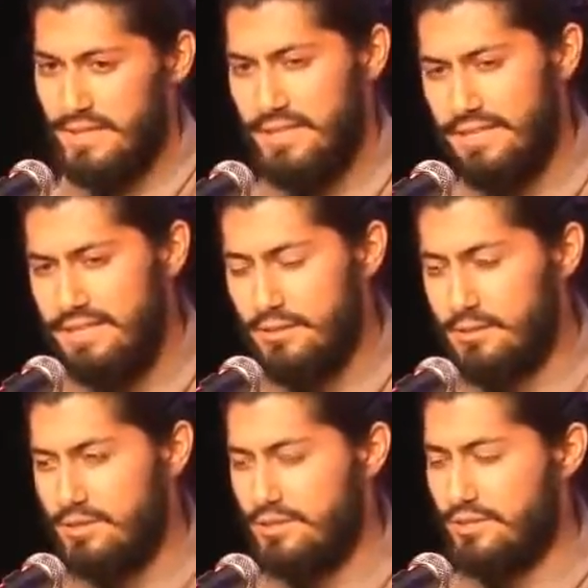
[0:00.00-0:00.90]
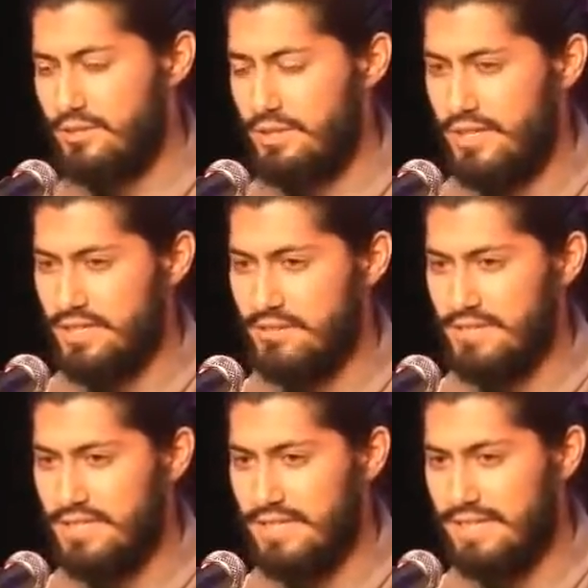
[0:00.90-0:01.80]
uh, Indian religious
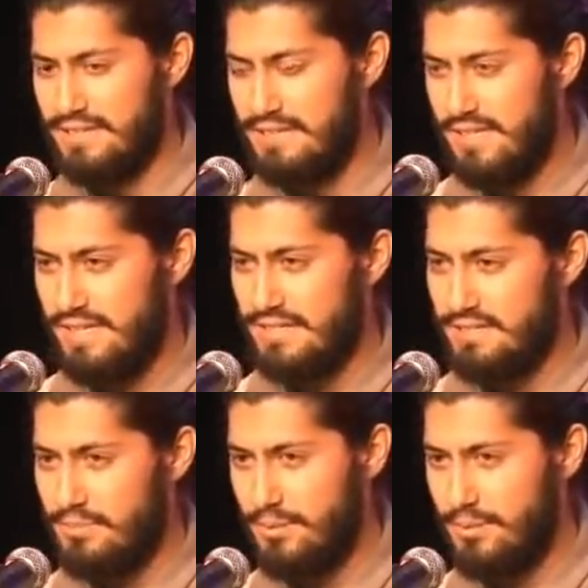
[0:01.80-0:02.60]
philosophy and science,